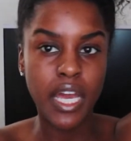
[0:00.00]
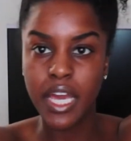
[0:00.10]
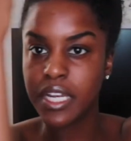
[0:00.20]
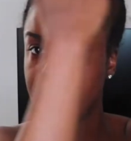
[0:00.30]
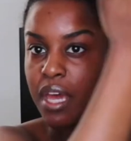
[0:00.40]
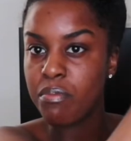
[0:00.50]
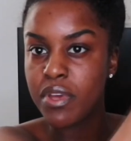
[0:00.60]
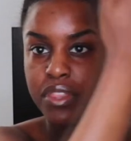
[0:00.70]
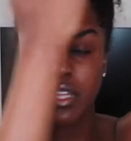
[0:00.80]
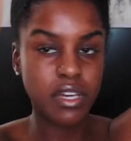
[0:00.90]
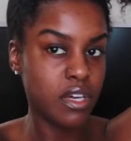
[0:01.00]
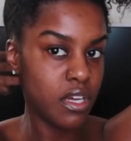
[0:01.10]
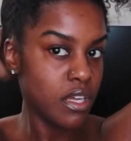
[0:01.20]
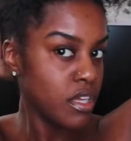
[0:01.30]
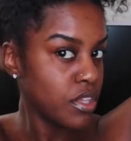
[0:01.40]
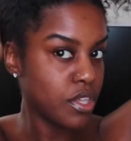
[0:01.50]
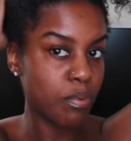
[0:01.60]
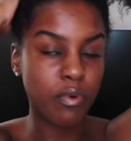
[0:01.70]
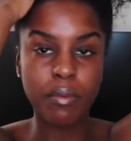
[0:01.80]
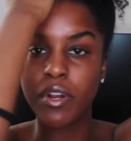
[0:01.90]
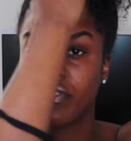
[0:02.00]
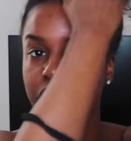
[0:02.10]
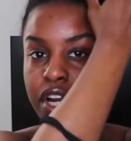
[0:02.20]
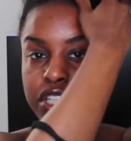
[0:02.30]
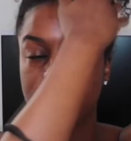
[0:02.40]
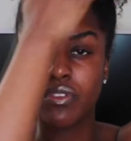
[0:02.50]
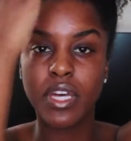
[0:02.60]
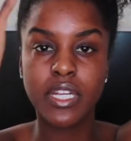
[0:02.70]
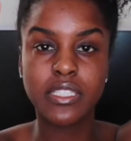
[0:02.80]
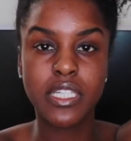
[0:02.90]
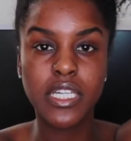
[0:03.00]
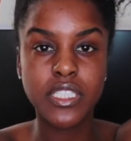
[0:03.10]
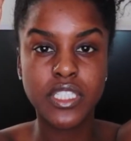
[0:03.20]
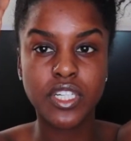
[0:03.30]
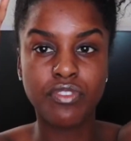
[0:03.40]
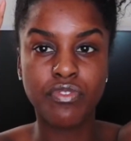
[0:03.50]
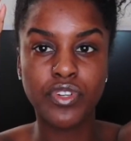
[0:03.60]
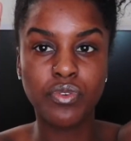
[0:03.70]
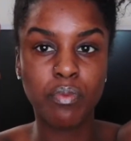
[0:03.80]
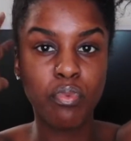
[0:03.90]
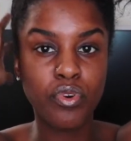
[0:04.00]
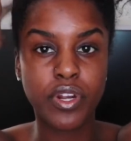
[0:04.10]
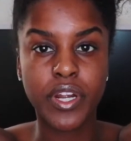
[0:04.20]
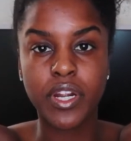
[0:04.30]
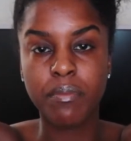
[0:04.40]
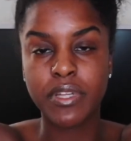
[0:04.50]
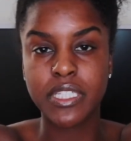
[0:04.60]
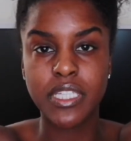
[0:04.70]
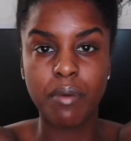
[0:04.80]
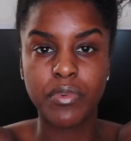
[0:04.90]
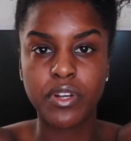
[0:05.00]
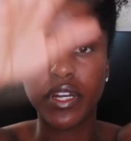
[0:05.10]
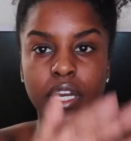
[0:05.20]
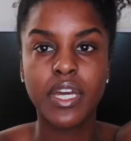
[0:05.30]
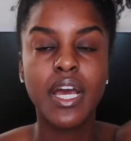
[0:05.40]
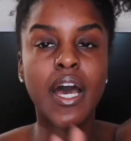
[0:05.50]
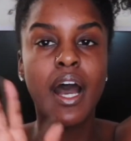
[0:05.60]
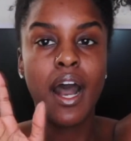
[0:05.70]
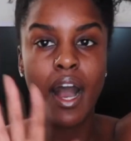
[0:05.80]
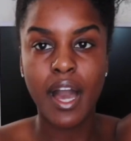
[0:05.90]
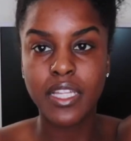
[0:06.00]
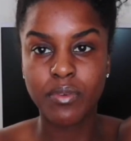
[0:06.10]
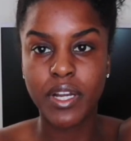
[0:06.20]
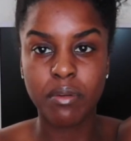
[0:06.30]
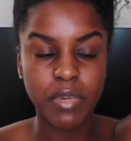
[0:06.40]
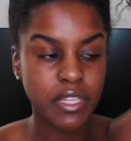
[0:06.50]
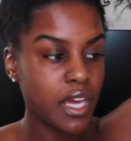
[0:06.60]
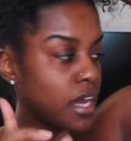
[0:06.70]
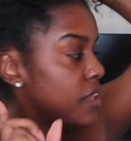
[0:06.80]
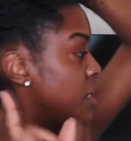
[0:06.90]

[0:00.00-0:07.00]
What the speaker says: and dampen the perimeter of your hair so that it's easier for you to pull your hair up at the top of your head, I highly recommend that.